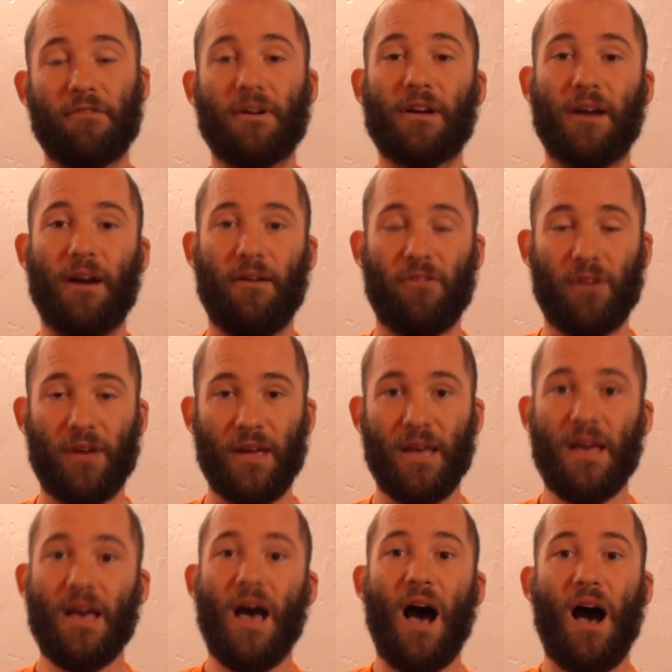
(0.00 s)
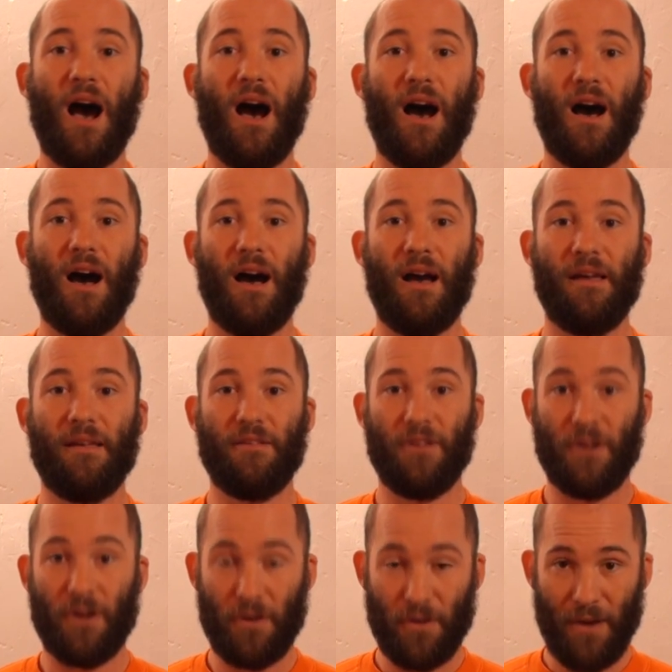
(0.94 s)
recovery, uh,
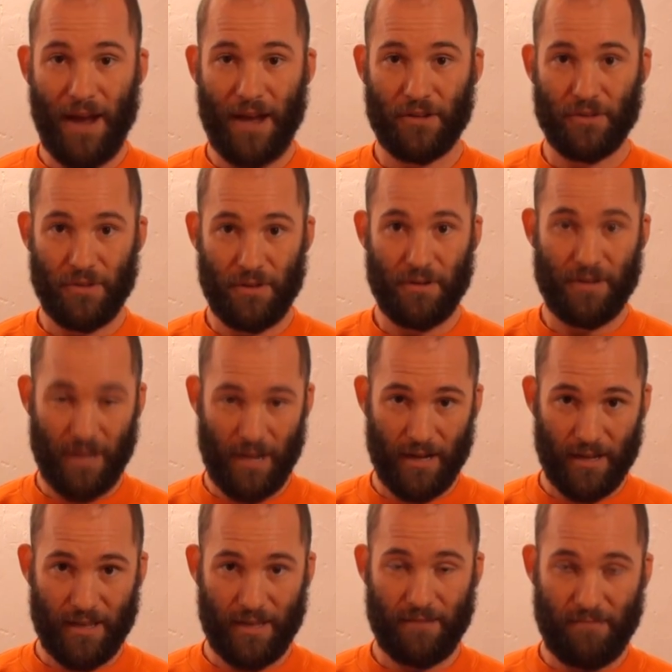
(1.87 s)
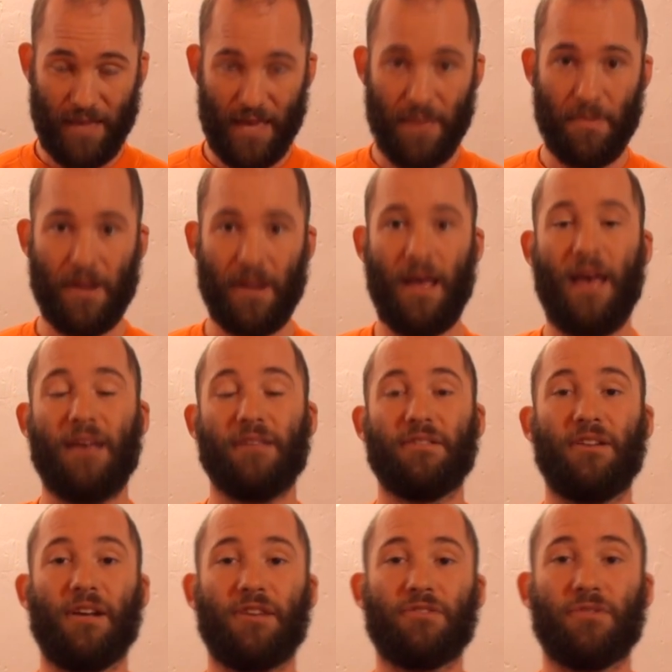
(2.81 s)
you know, you're actually, you're going to keep it
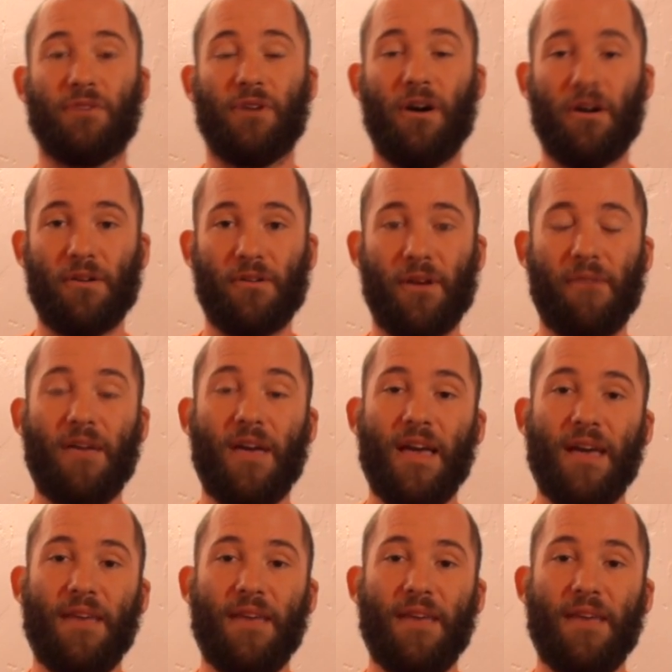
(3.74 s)
as an external hard drive.